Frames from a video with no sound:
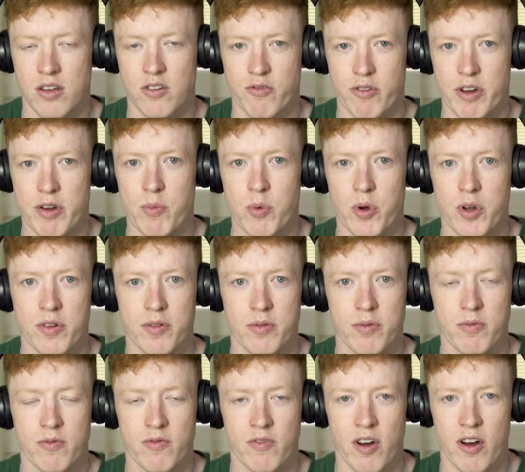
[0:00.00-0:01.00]
Greenwood
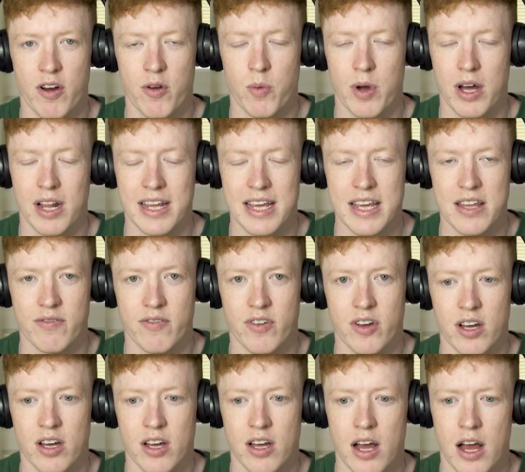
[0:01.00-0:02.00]
very well either.
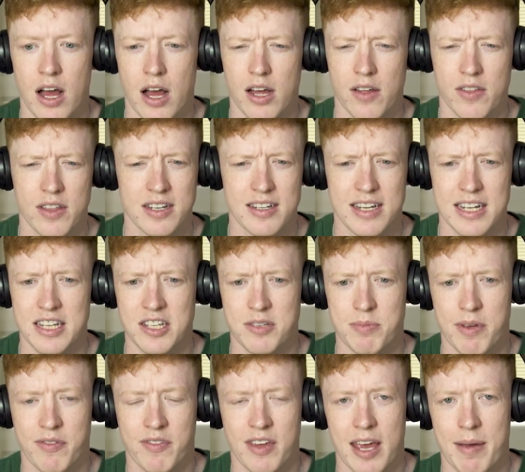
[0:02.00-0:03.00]
Uh, I think Dean
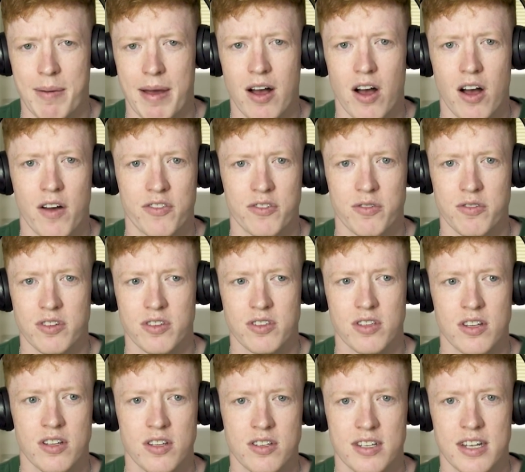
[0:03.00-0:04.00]
Smith came out after and,
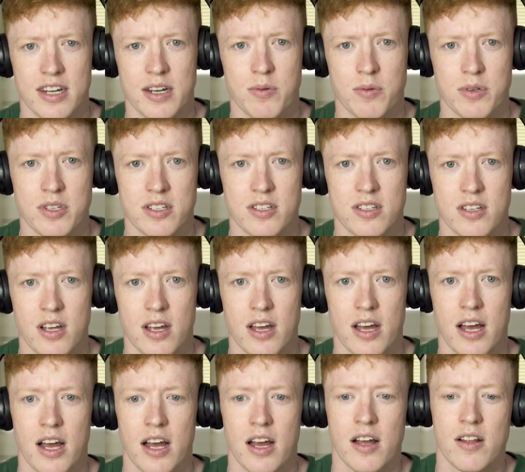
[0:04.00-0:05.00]
and said it was
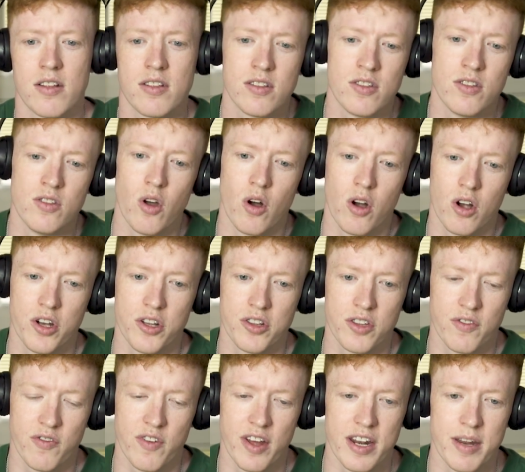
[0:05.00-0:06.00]
uh, not good
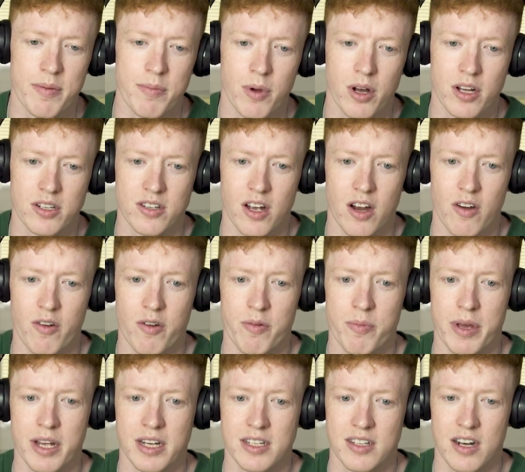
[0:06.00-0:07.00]
defending by
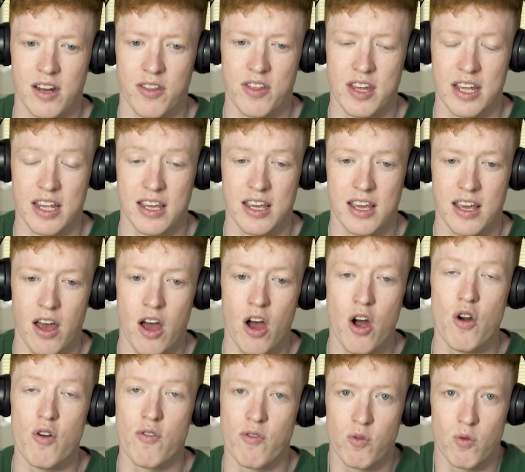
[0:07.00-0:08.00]
Tyrone Mings. And I think
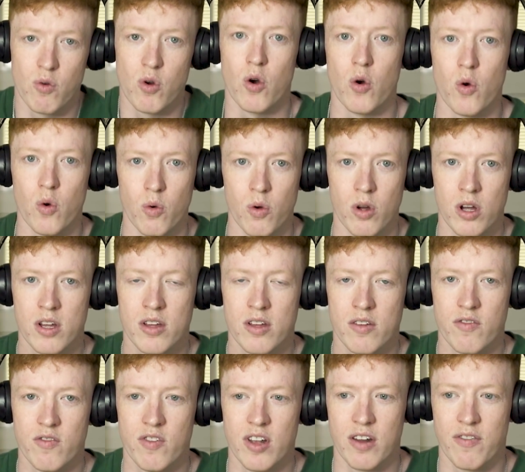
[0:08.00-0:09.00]
overall,
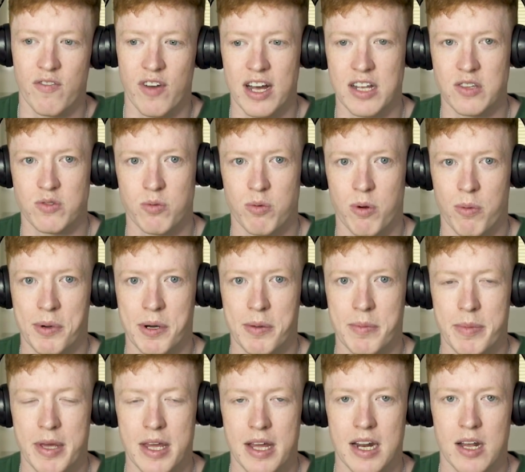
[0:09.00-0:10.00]
Villa fans will probably
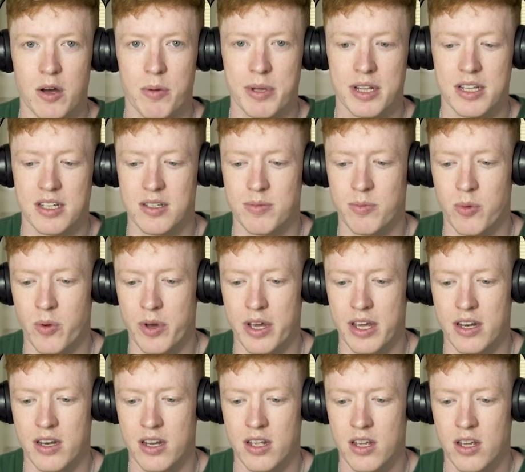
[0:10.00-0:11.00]
be a little bit
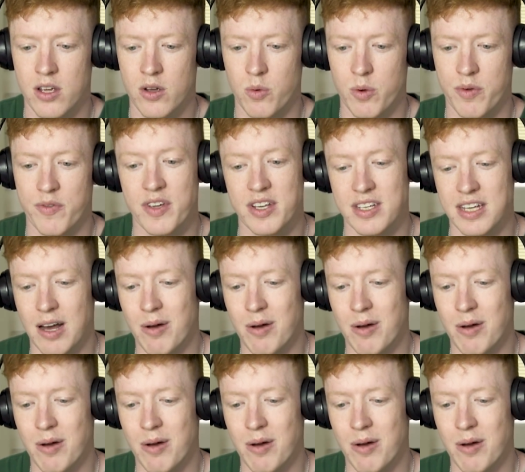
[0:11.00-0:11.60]
disappointed with his